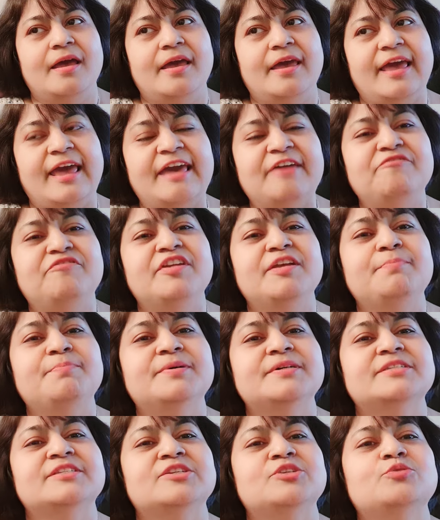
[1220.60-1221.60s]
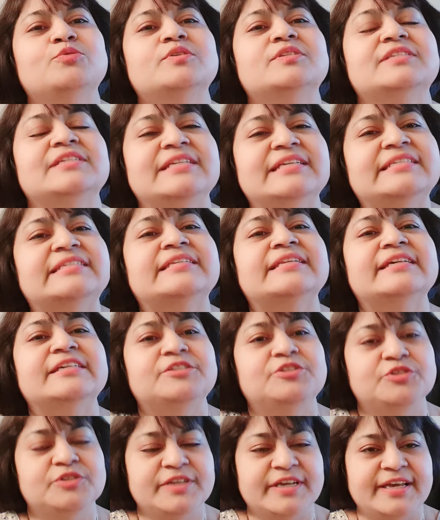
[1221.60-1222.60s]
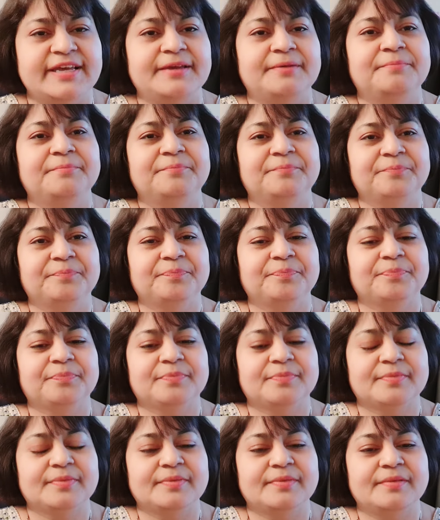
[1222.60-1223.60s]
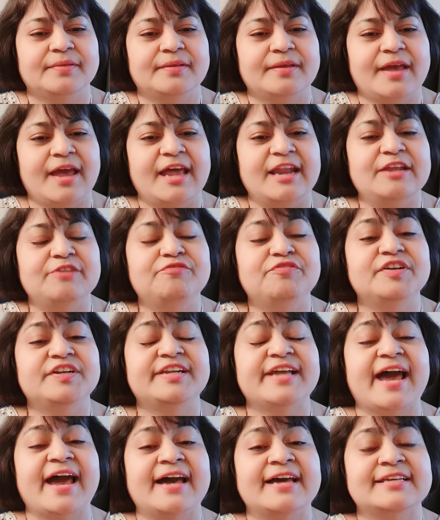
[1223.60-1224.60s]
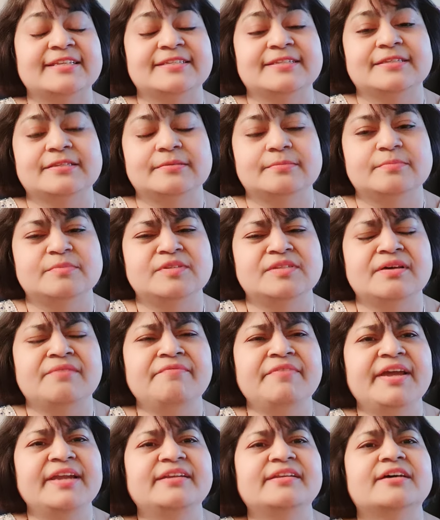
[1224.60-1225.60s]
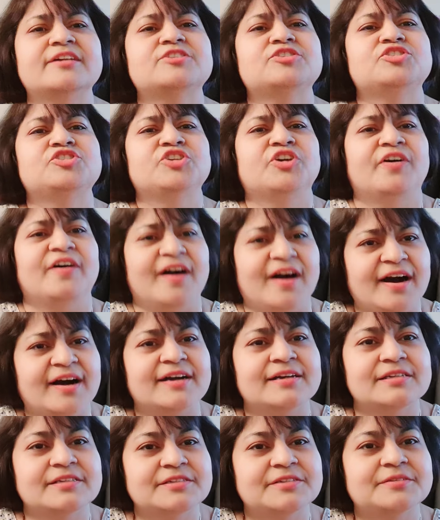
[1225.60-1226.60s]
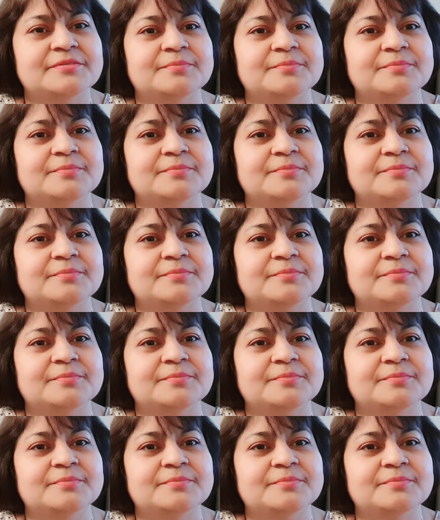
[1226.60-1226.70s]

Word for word: every person who is listening today and if it has somewhere touched your heart,